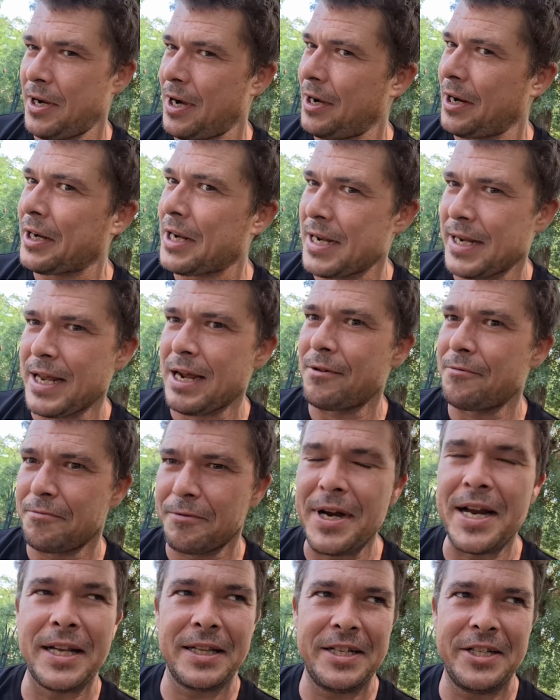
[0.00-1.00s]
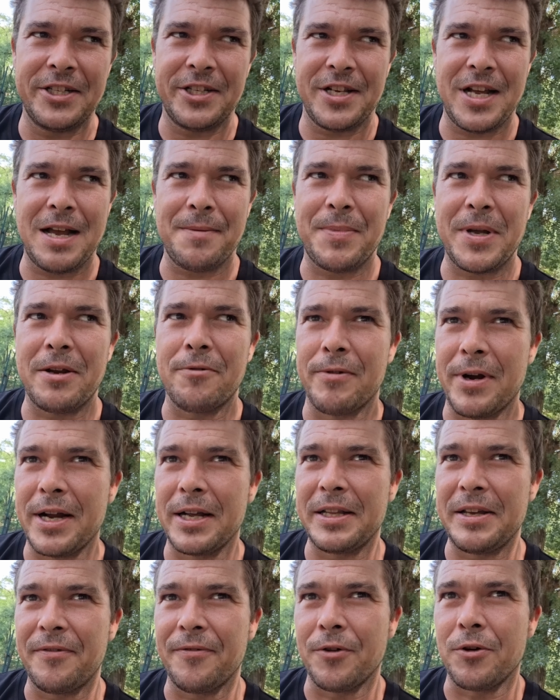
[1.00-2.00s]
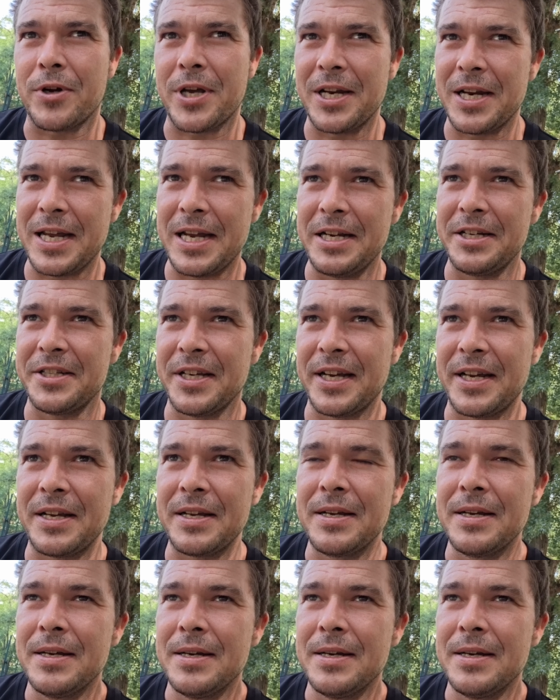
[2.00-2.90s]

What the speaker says: and I can get really snappy really fucking easy.